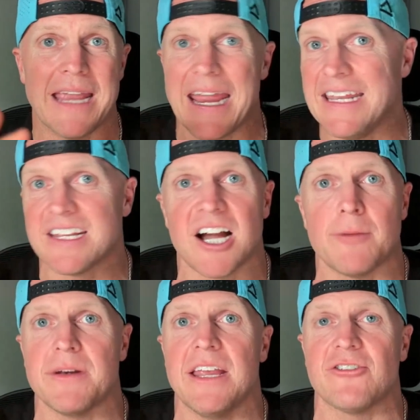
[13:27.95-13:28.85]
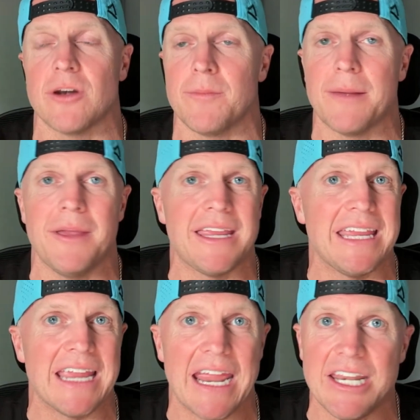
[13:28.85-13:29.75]
any combination. I'm not making
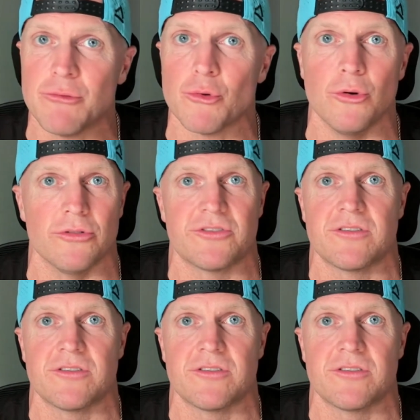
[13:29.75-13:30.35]
any rules.